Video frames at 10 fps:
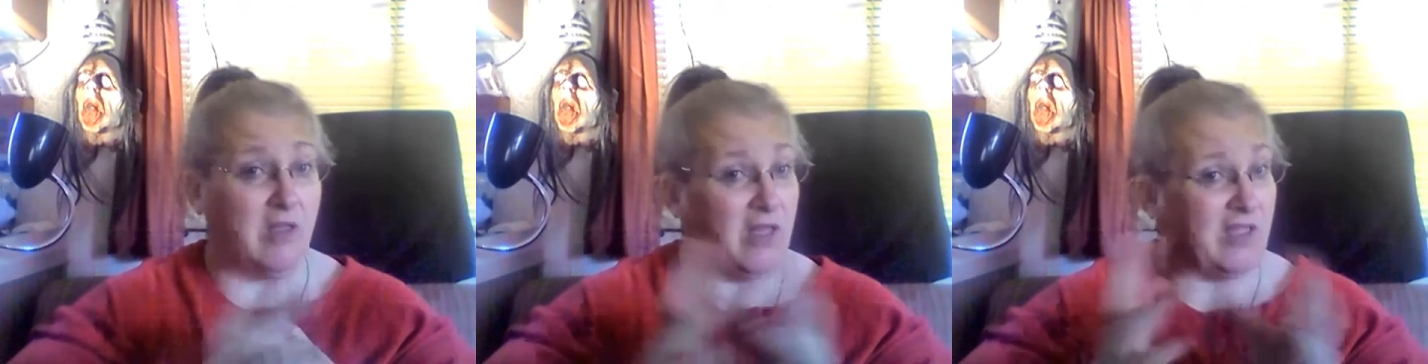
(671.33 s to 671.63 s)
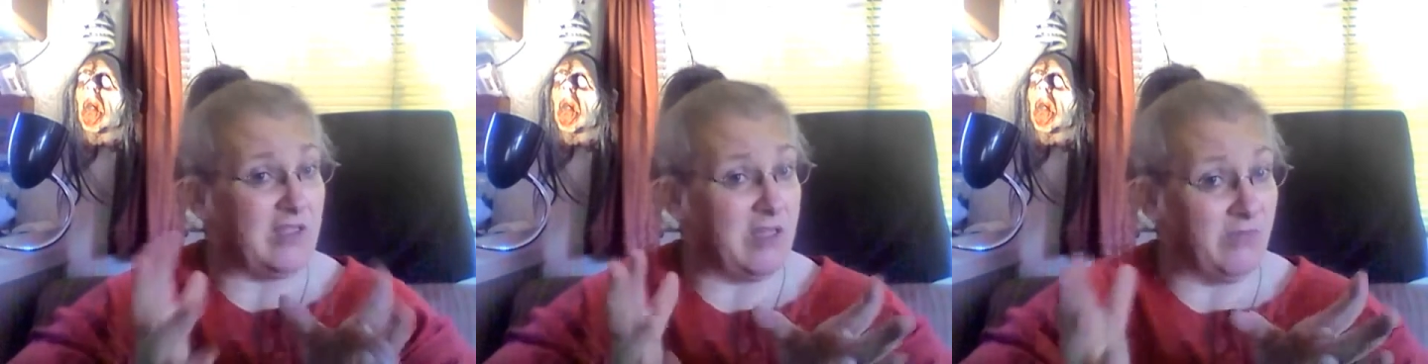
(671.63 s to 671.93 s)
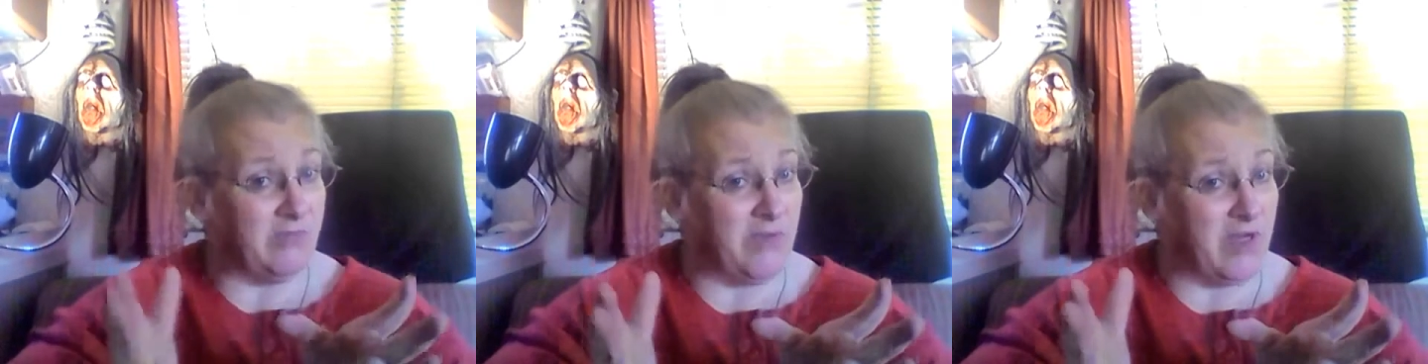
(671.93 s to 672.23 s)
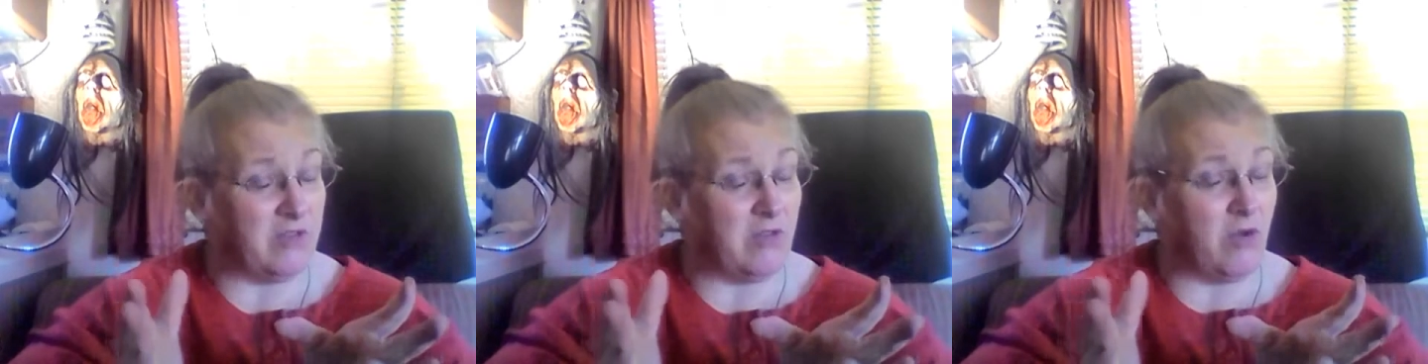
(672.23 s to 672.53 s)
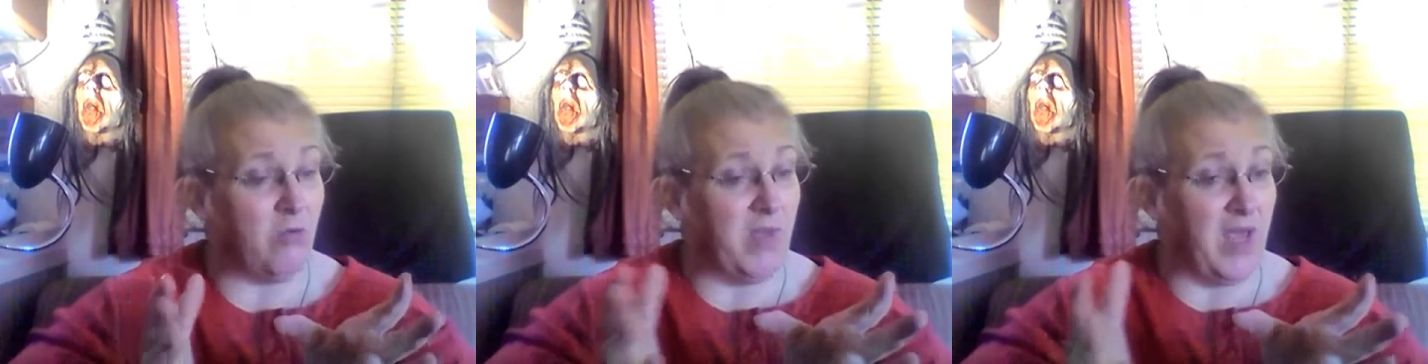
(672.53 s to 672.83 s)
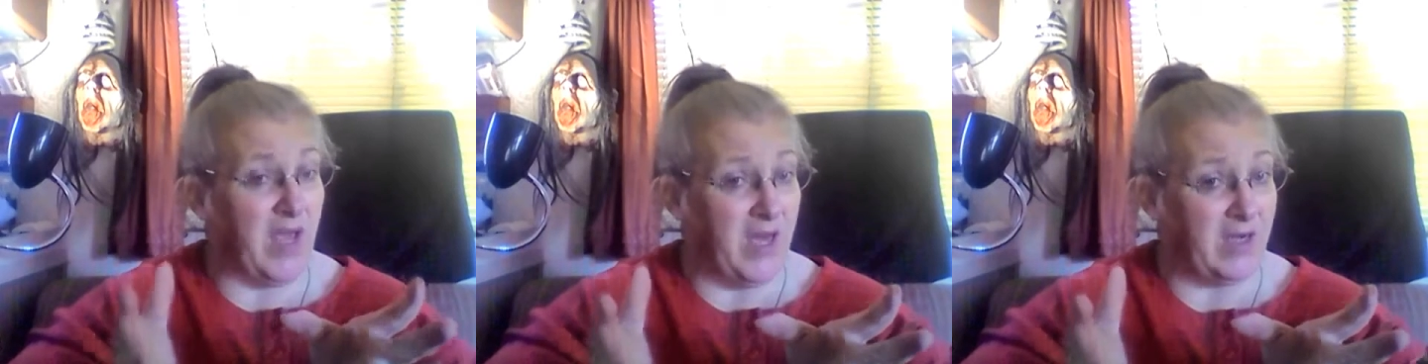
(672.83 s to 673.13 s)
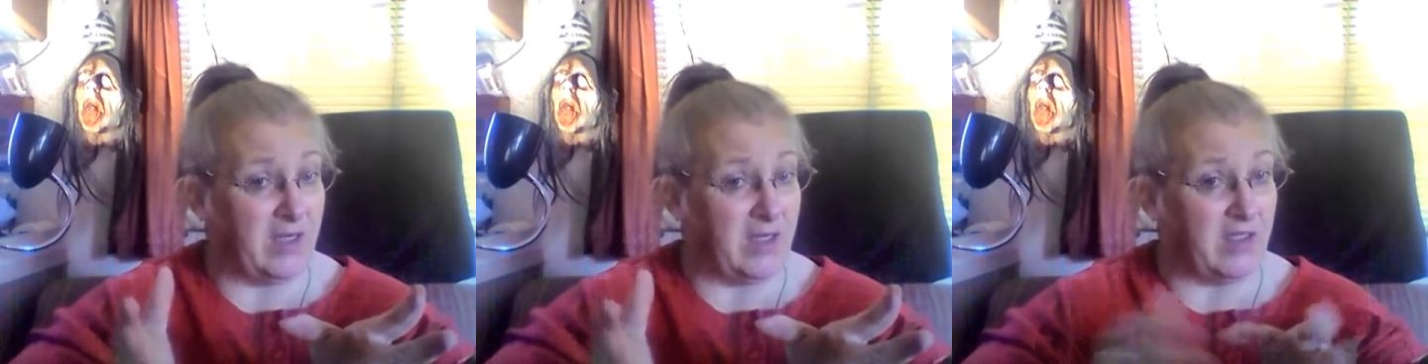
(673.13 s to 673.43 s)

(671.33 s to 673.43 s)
that stuff does go bad.